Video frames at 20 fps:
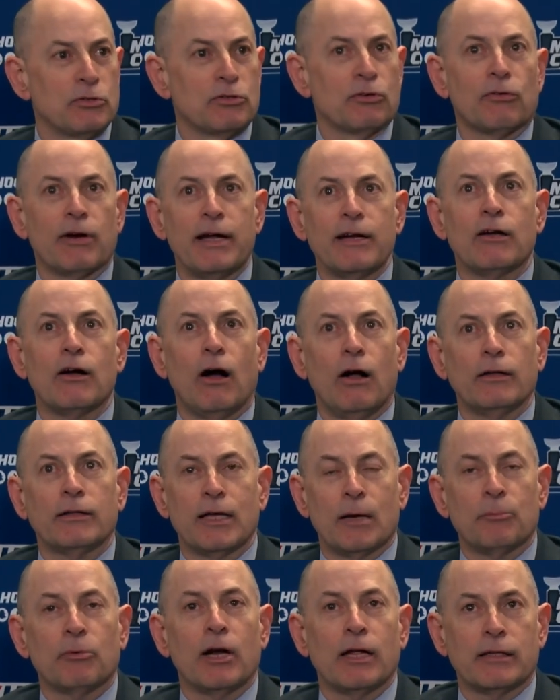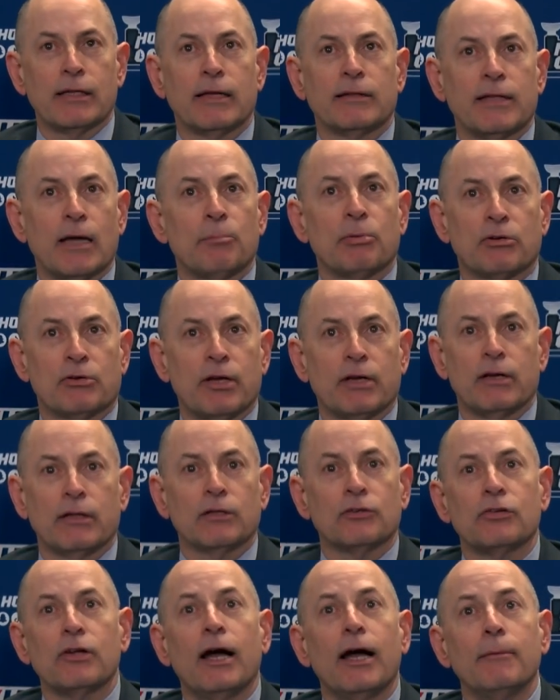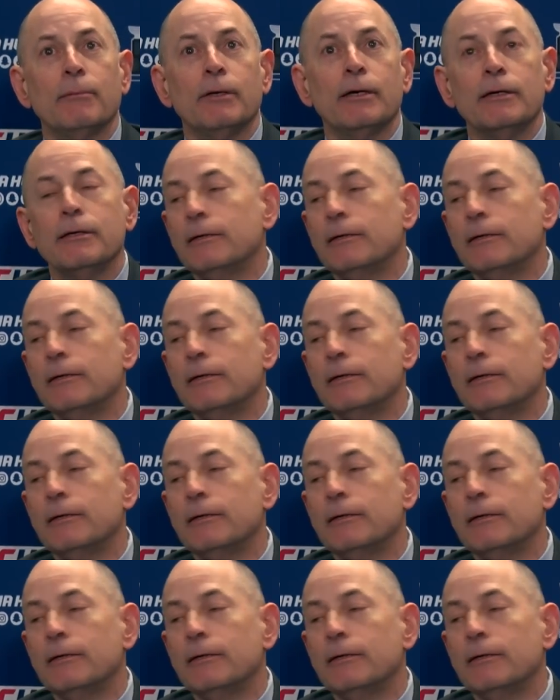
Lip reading: it was the right call at that particular time.